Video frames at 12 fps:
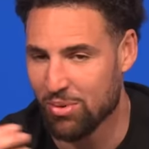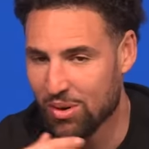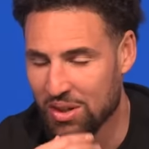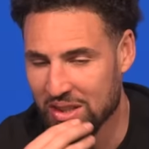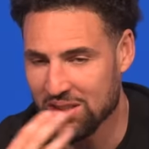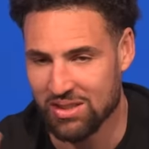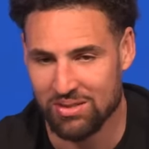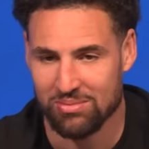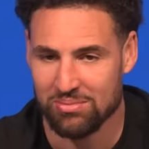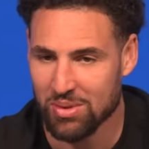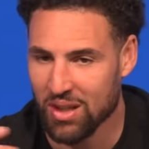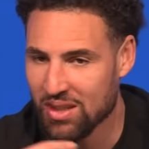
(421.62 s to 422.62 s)
points
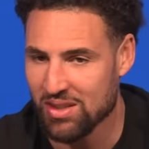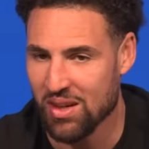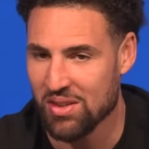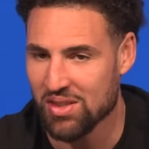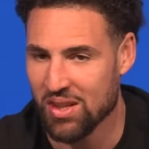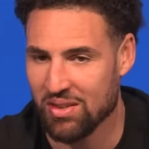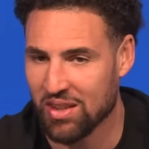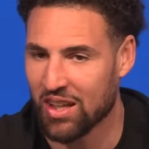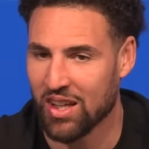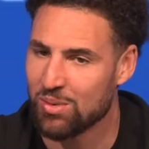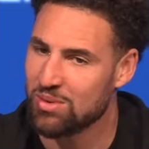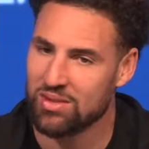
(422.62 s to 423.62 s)
and playing 77
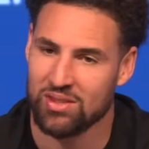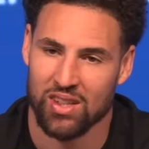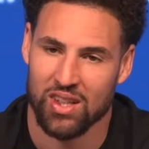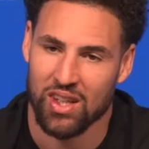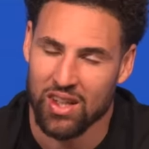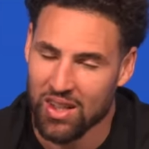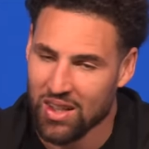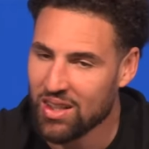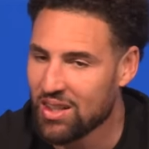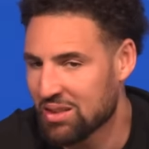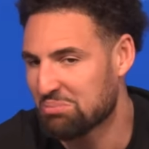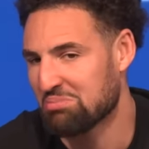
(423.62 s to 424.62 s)
games.
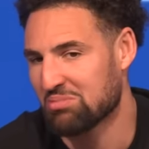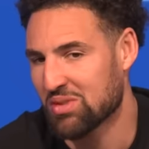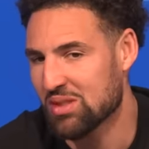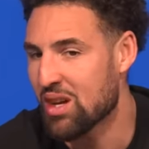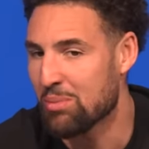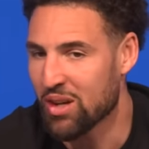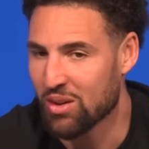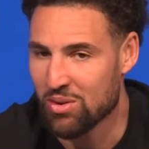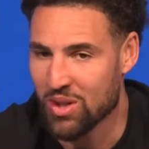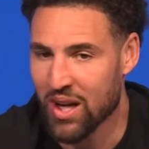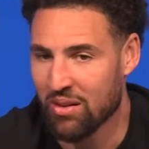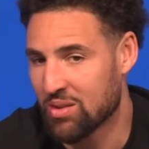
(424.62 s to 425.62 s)
It's not my
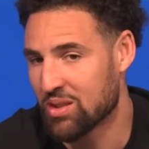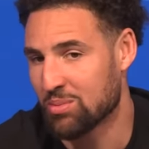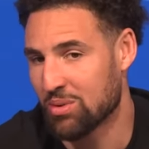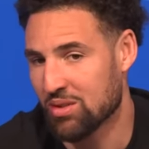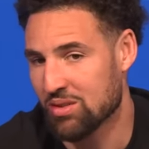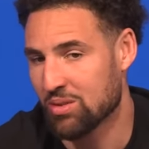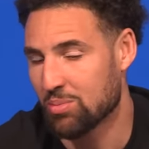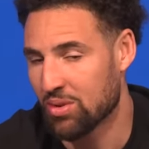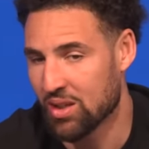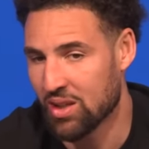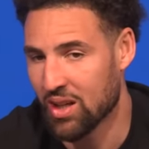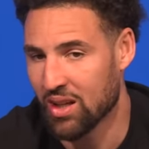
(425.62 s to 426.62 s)
career averages, but still
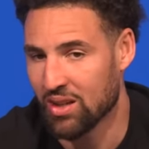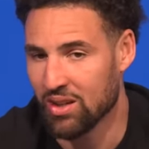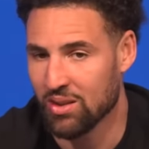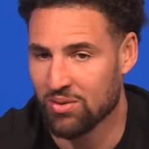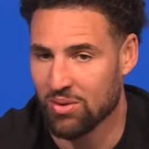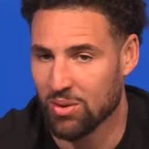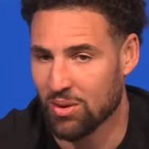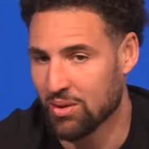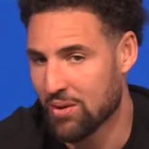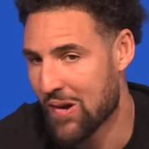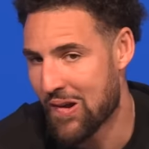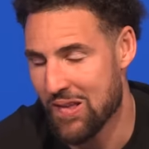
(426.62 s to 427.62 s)
pretty dang good for
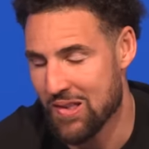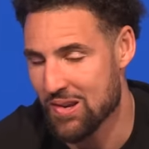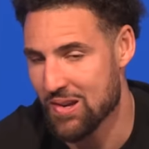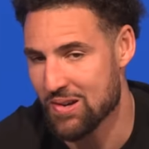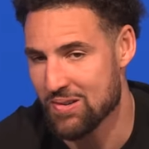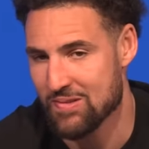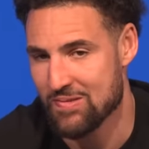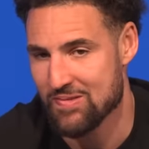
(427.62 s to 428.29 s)
you know